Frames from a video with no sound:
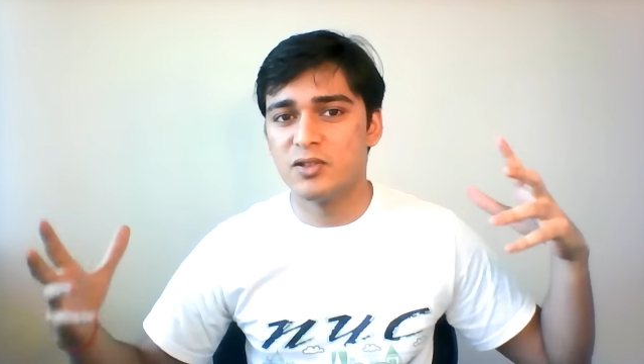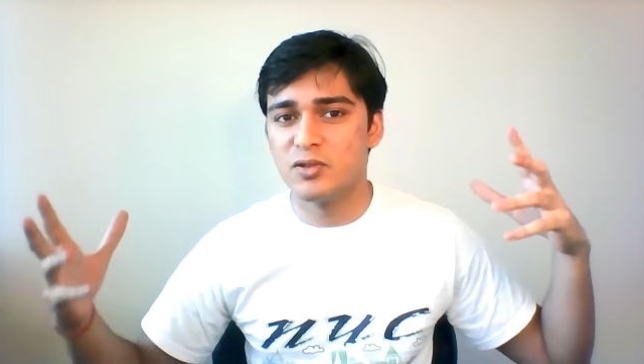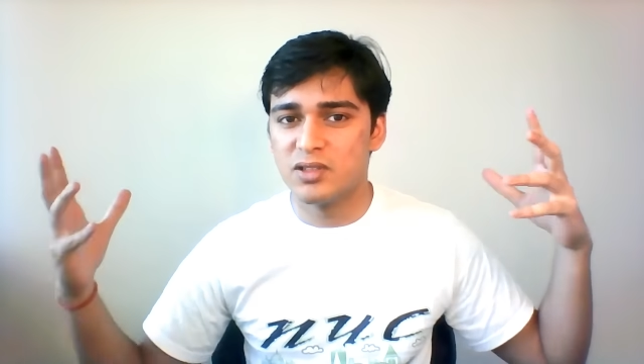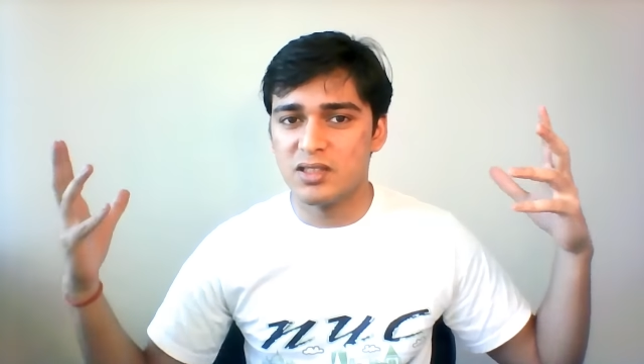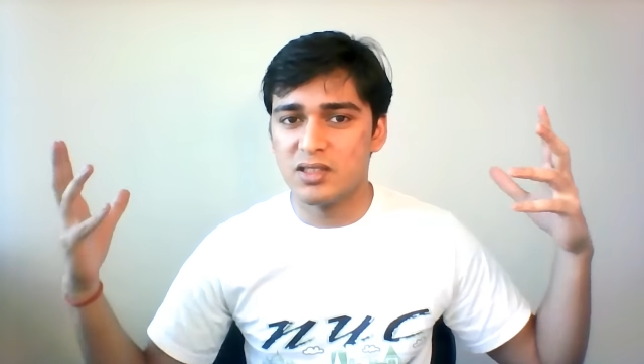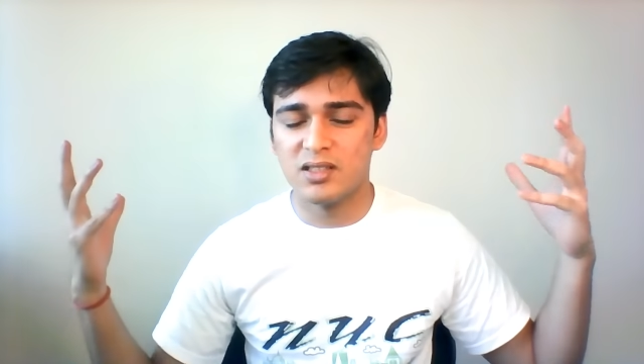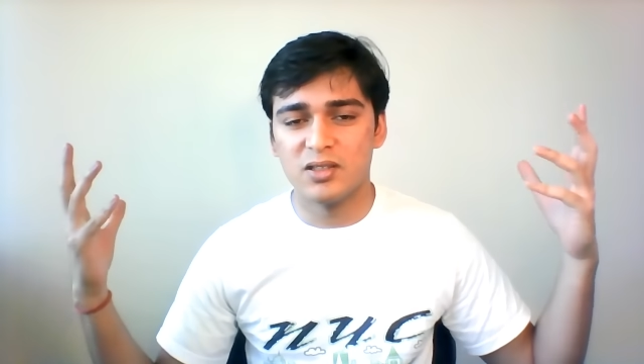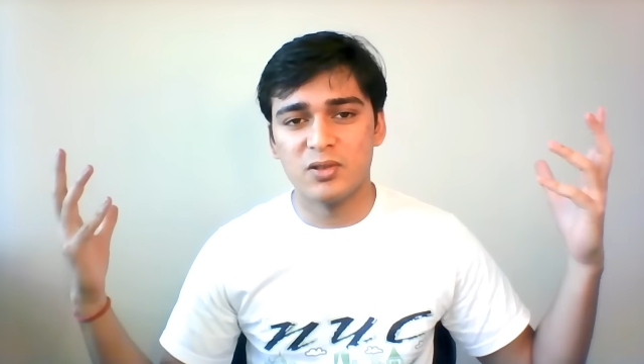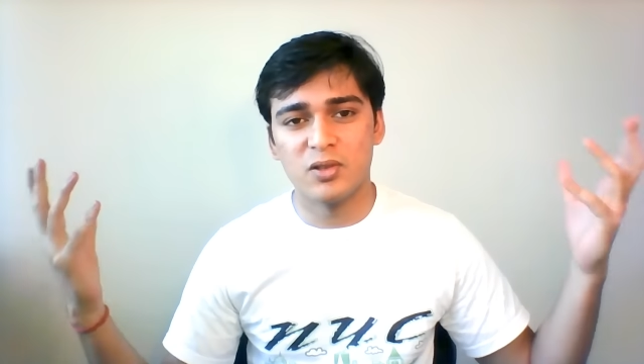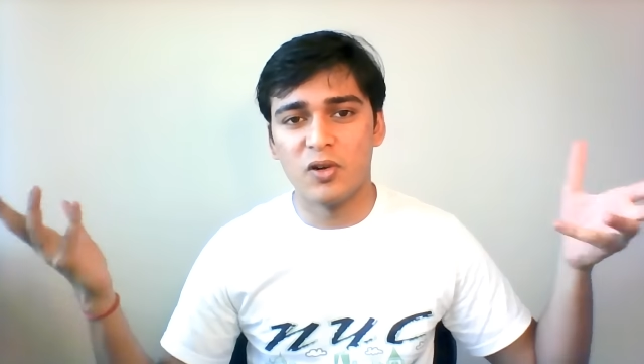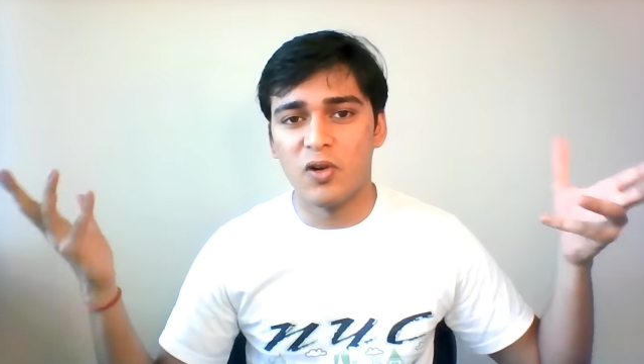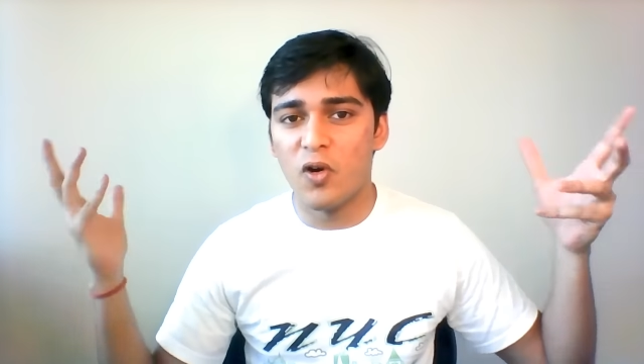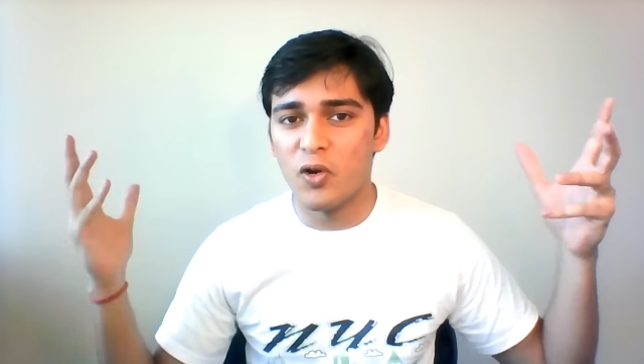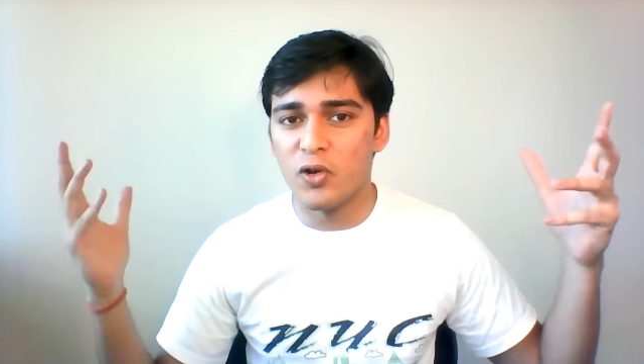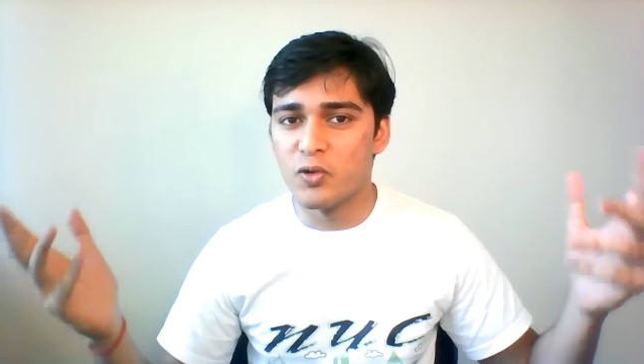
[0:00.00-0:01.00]
You just, you know,
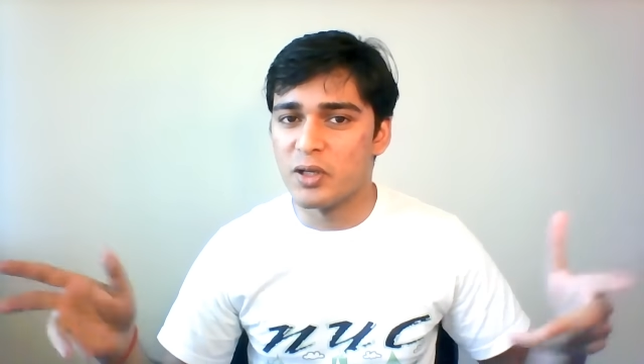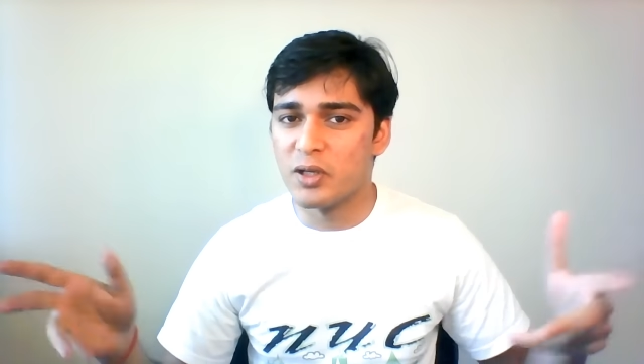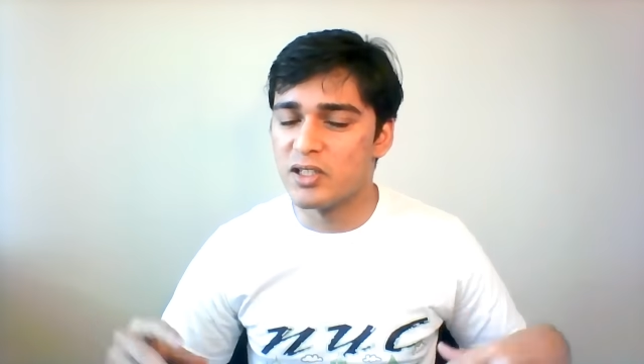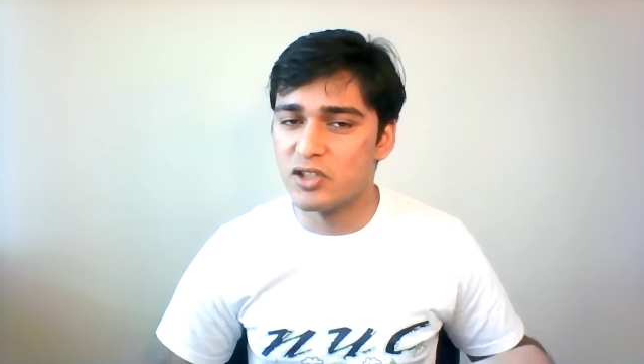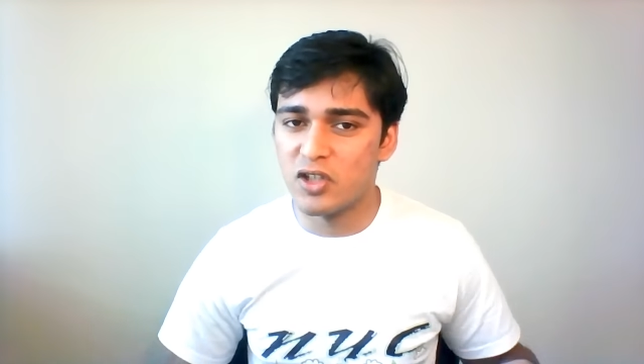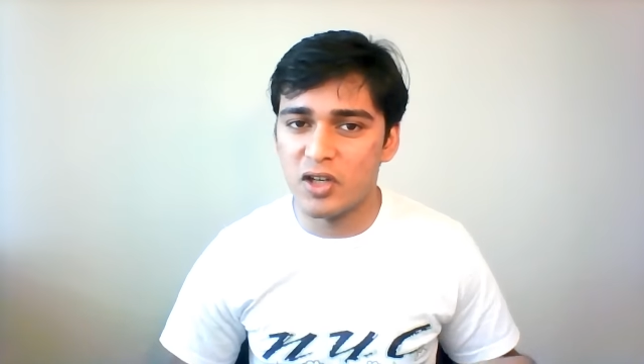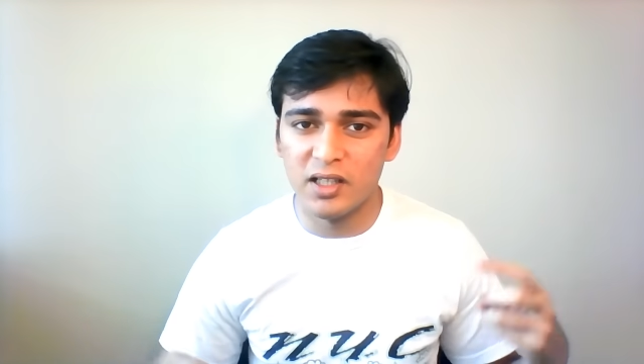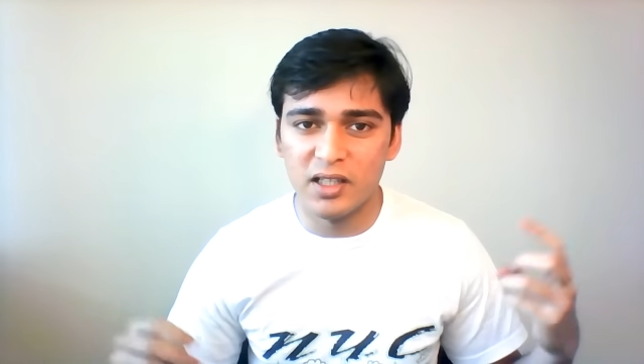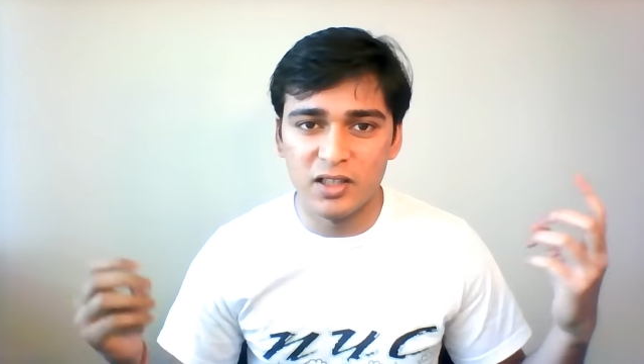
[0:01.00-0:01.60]
go, you enjoy,